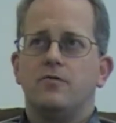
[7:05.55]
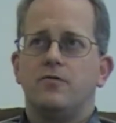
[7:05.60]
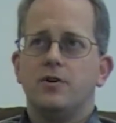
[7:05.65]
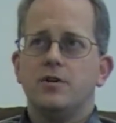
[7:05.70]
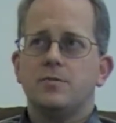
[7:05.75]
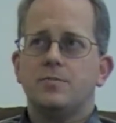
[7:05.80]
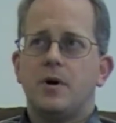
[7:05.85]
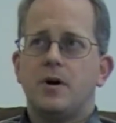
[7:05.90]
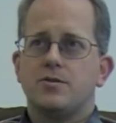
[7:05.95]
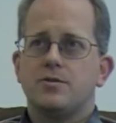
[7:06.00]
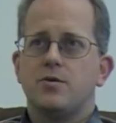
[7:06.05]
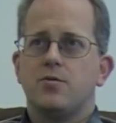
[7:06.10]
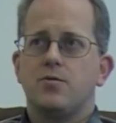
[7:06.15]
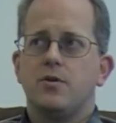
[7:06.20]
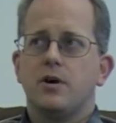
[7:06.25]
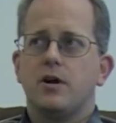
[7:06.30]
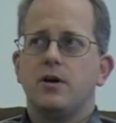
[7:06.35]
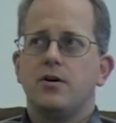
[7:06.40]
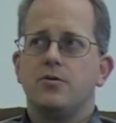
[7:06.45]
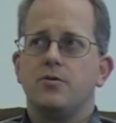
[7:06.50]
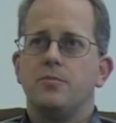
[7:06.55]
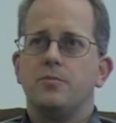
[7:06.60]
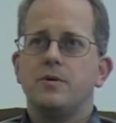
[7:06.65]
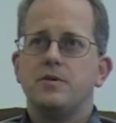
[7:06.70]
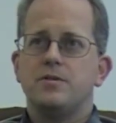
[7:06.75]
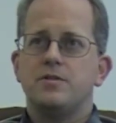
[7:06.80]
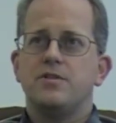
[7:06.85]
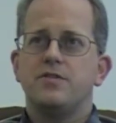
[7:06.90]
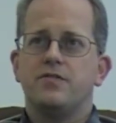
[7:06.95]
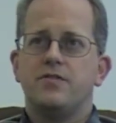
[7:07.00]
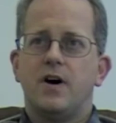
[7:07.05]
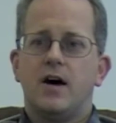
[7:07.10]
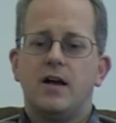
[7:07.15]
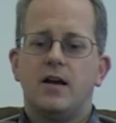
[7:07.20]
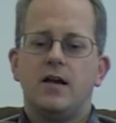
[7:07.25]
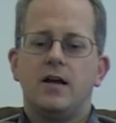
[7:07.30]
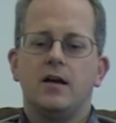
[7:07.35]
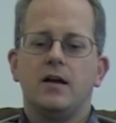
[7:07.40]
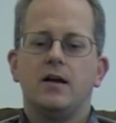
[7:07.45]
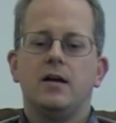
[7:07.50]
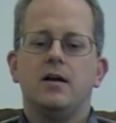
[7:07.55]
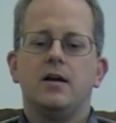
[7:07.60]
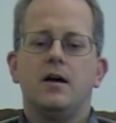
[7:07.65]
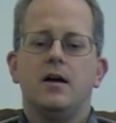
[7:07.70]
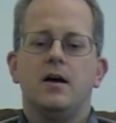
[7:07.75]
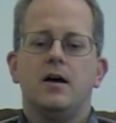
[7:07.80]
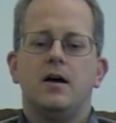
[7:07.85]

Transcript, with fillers: voice browser working group is defining